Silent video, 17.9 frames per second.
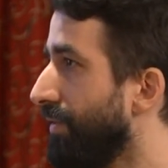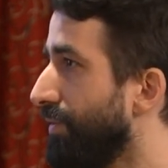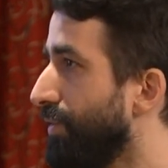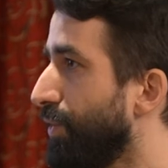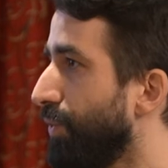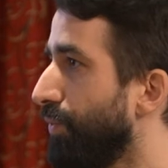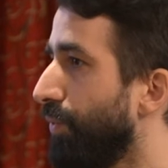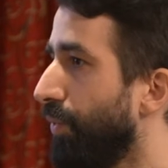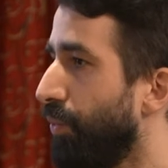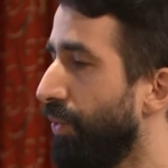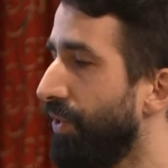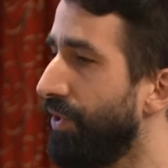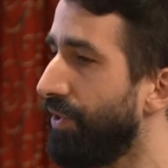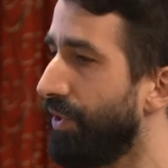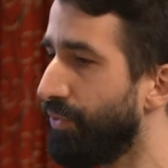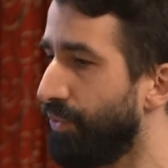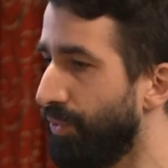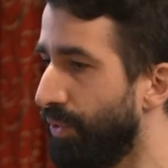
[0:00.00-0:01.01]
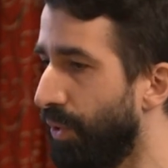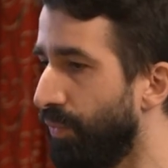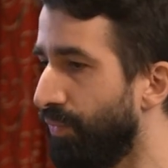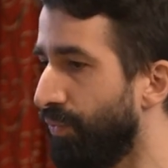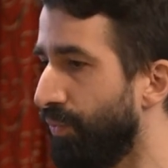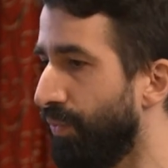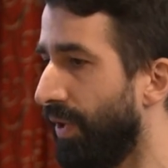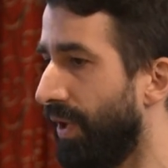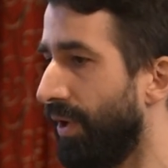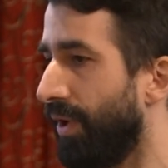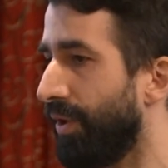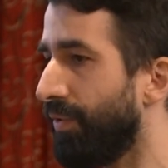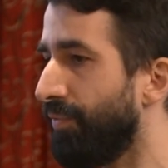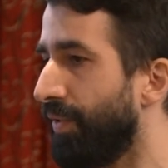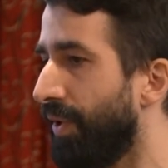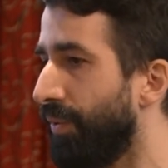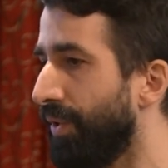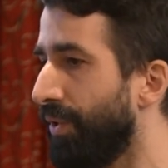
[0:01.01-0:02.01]
So we needed to go through a lot
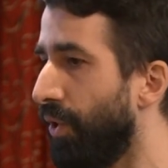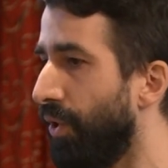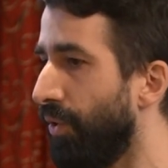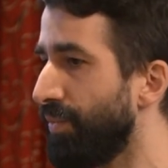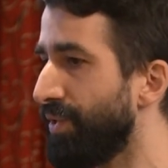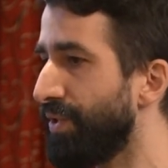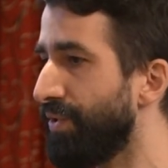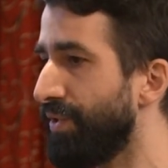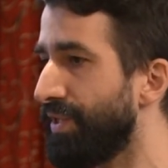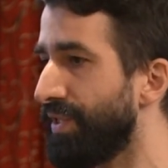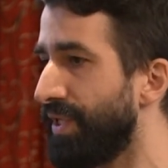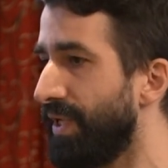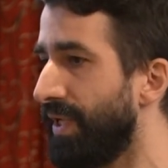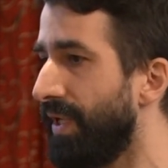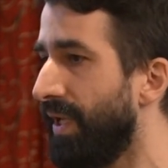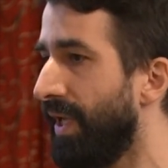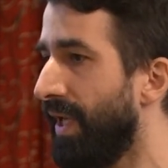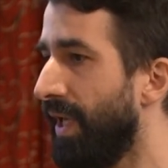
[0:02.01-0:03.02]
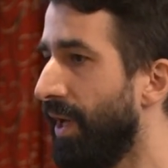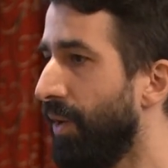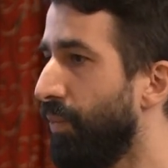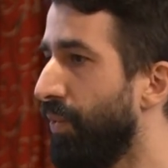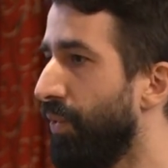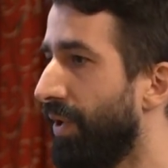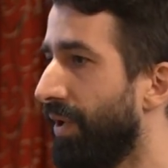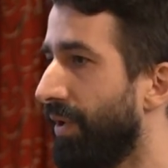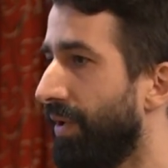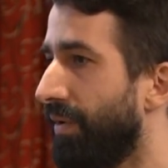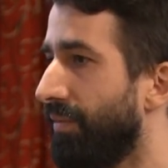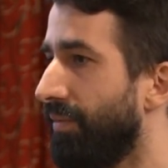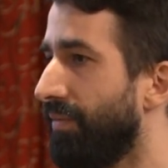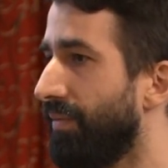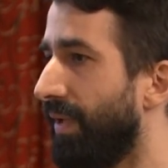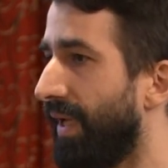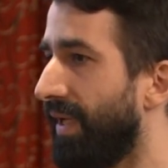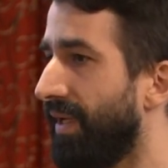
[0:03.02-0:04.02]
of our comms and see
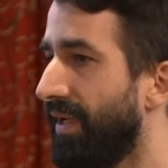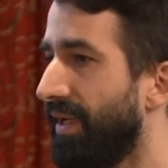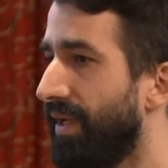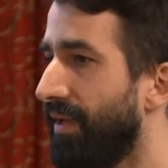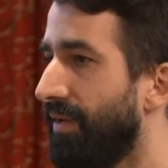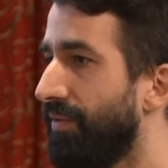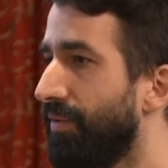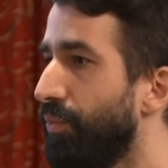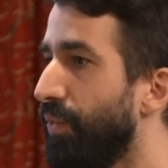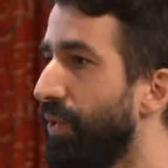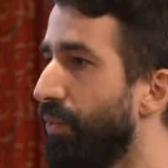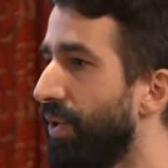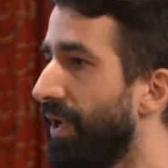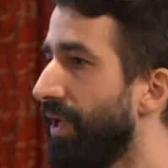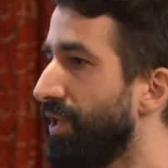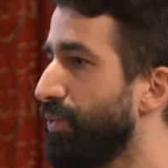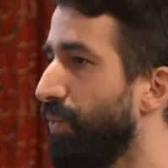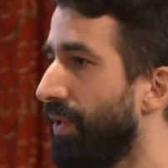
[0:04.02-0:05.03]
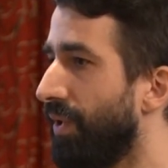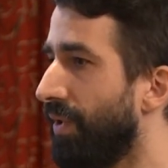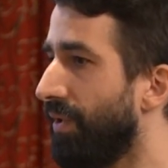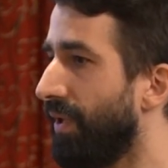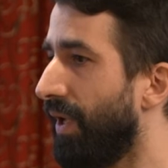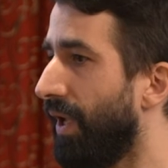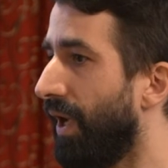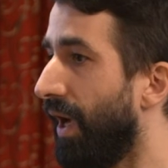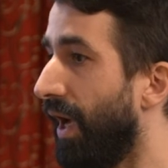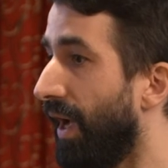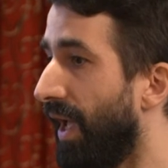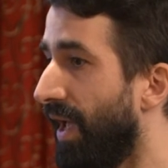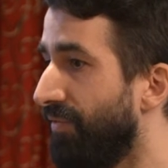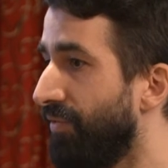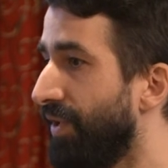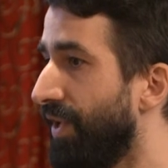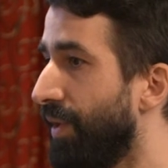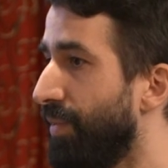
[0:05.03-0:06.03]
we were as well
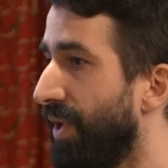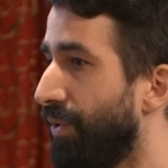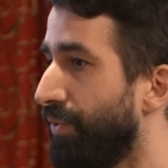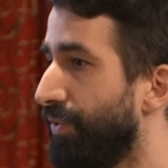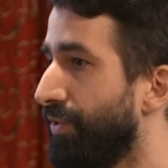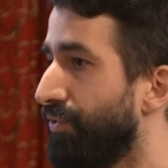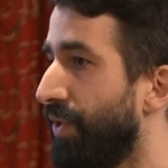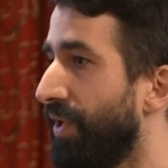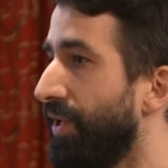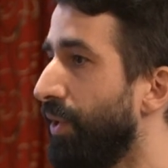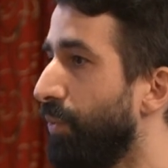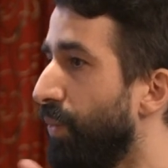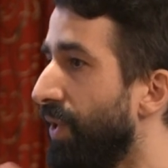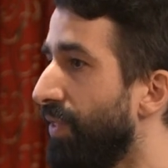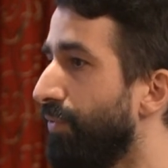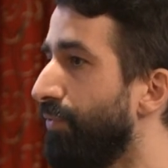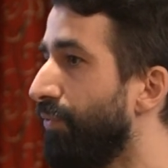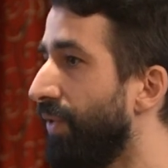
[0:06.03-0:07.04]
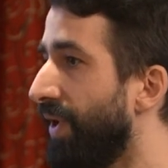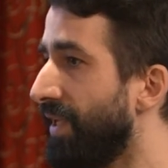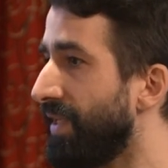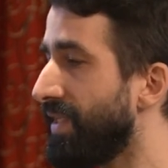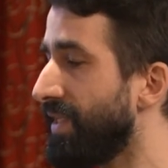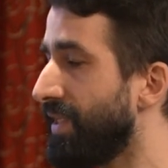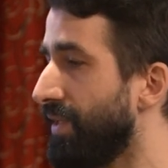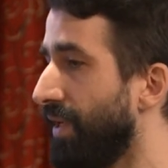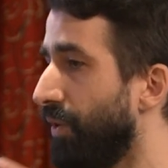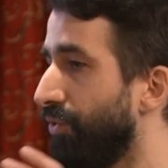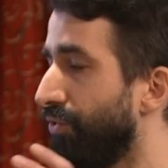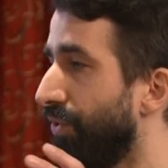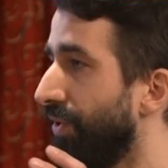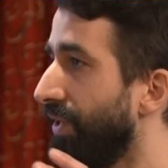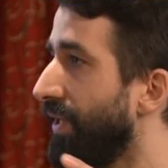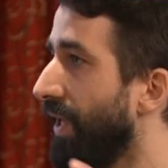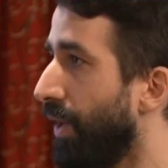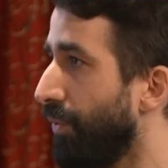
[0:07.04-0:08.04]
heavily about training with friends or
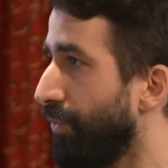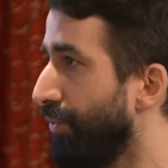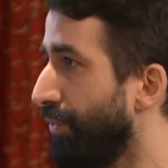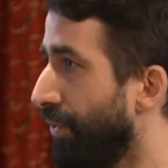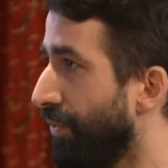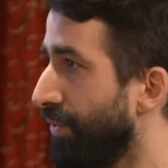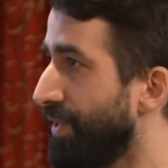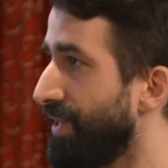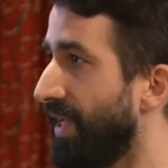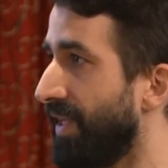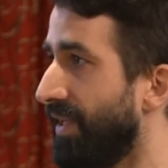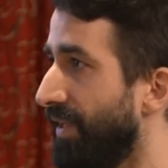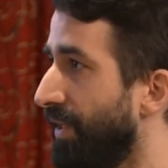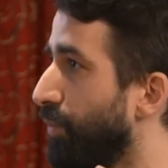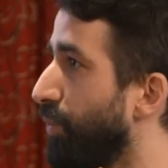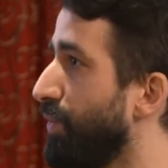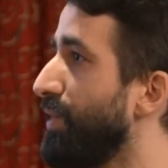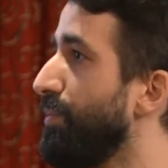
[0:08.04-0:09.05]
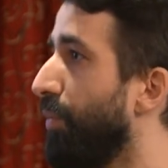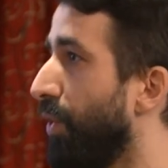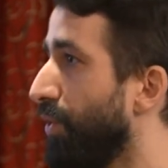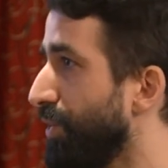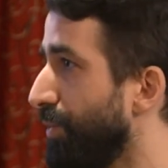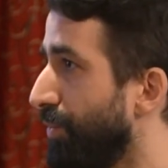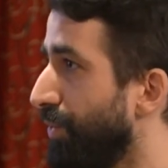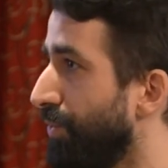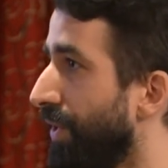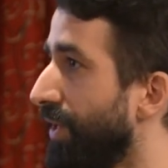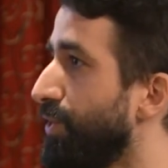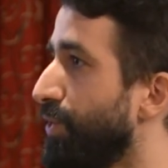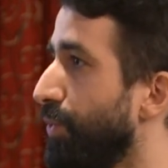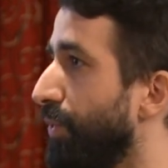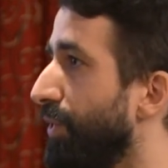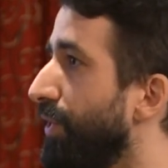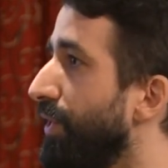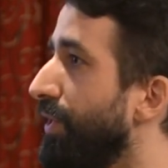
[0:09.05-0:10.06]
training outdoors. Suddenly it was impossible, right? So
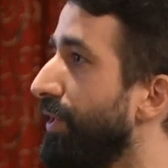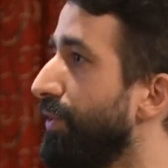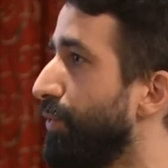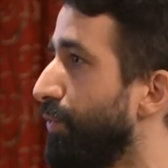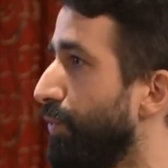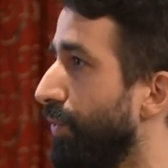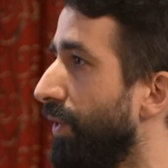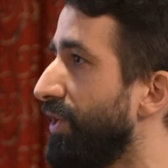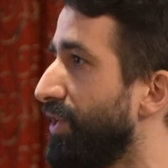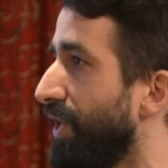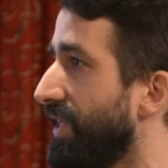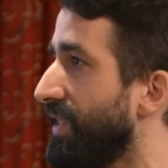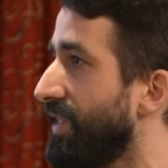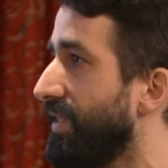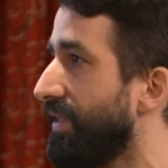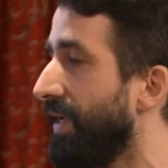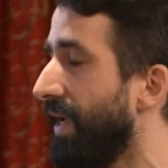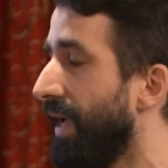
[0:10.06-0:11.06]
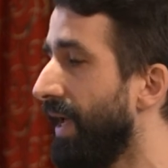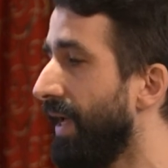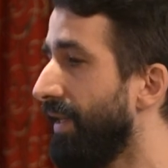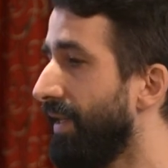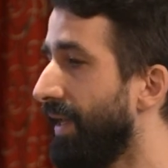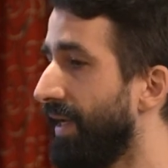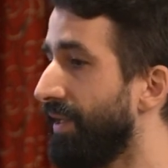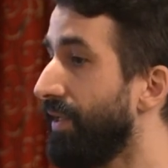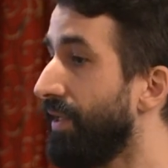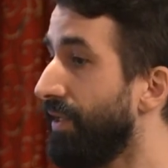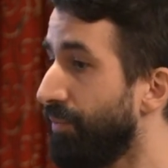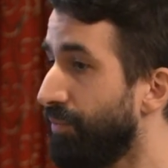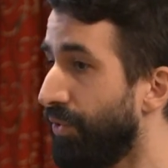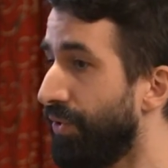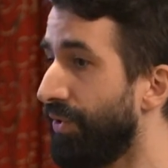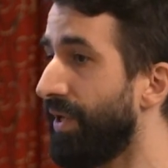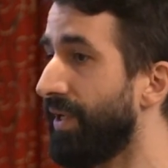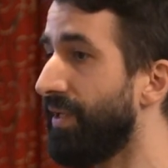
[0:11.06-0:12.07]
we needed to adjust that. In
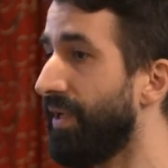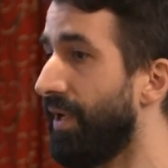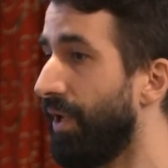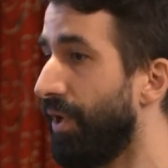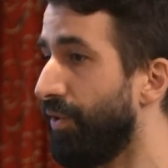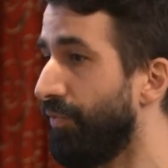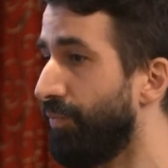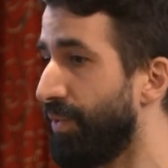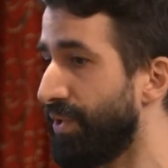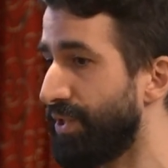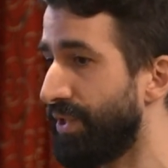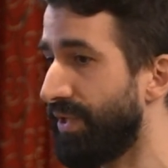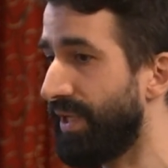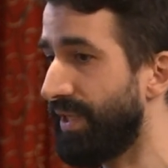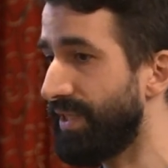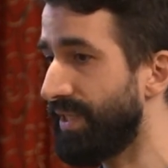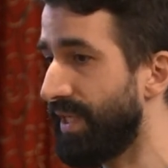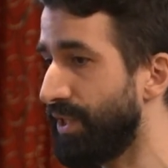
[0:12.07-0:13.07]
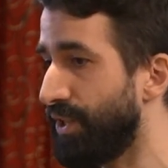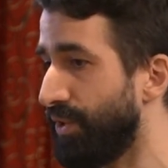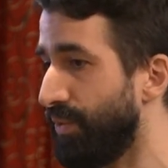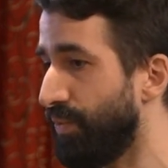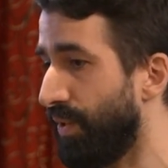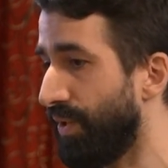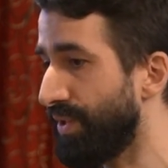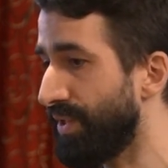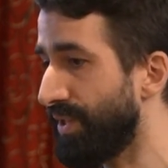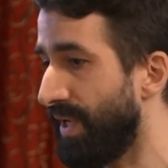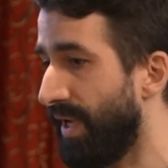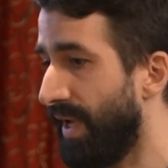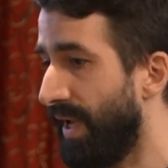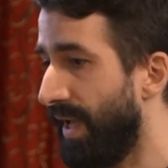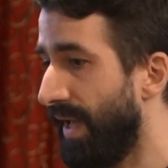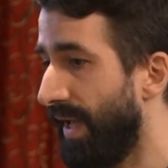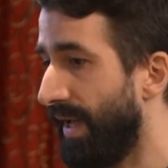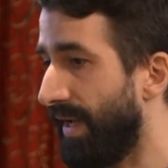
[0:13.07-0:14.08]
product, a lot of personalization was
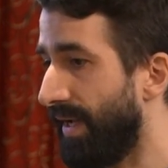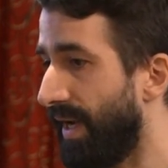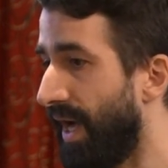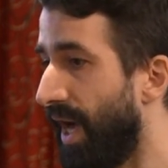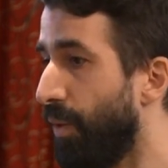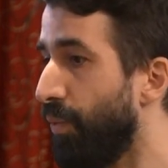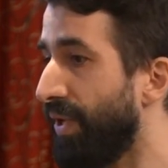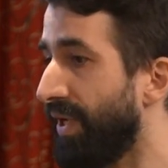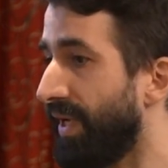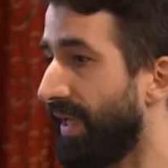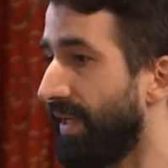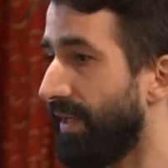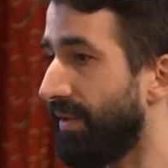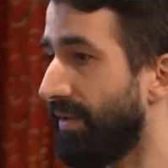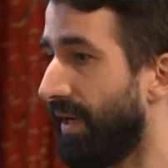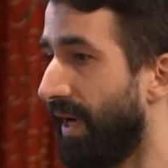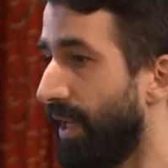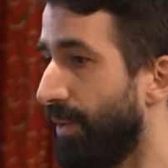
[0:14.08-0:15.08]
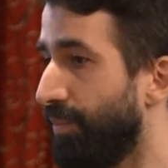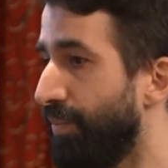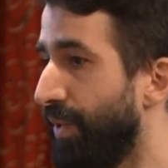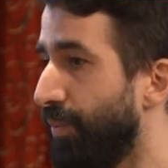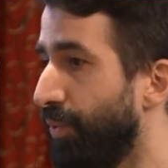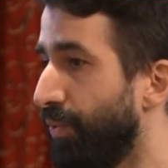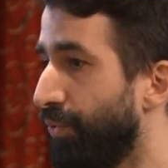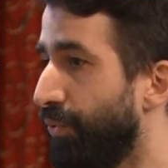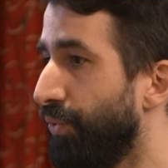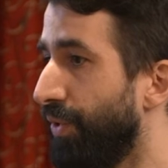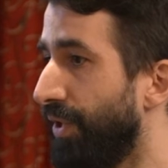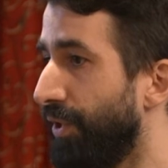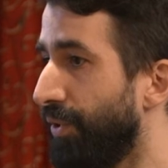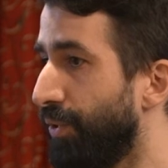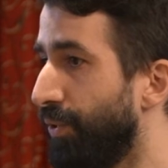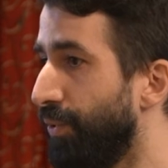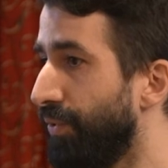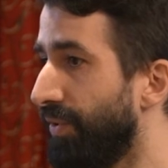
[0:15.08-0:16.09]
how we can help people to
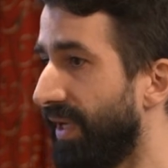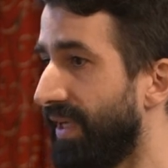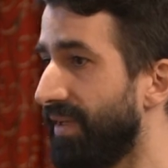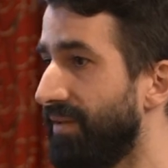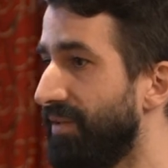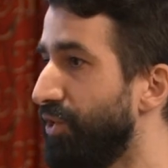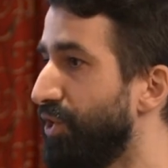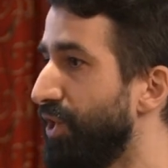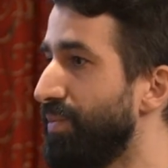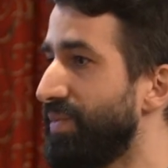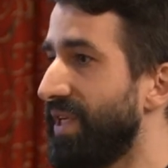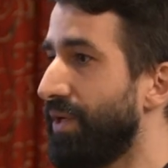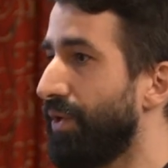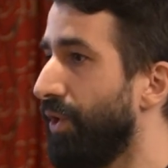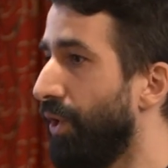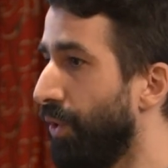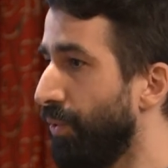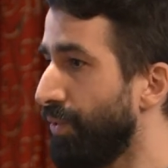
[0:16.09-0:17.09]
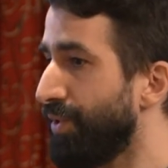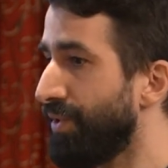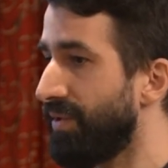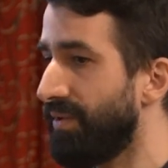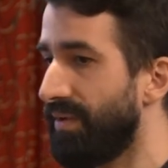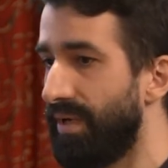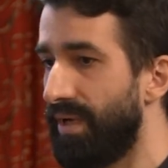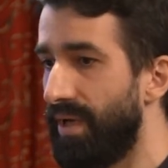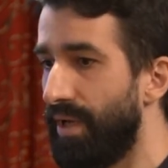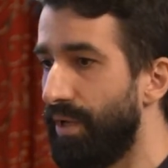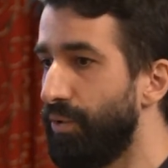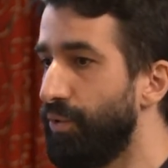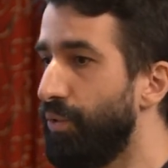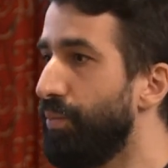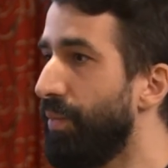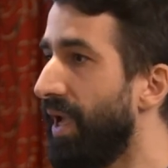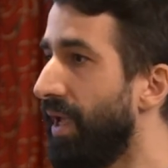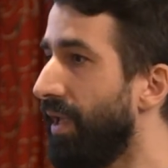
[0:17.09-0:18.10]
include, like gyms are closed.
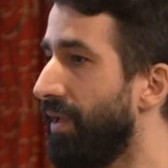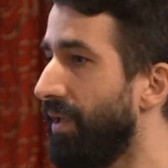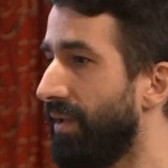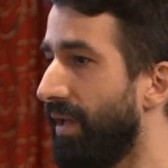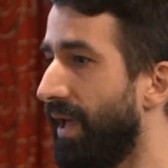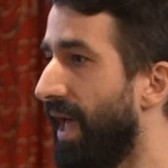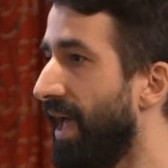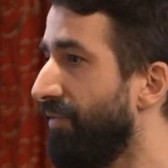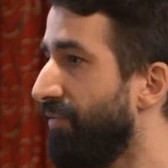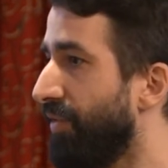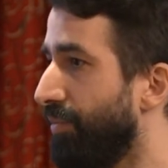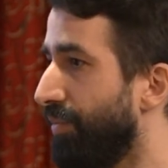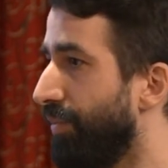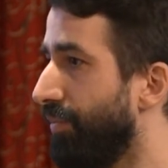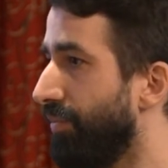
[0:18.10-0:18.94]
You may have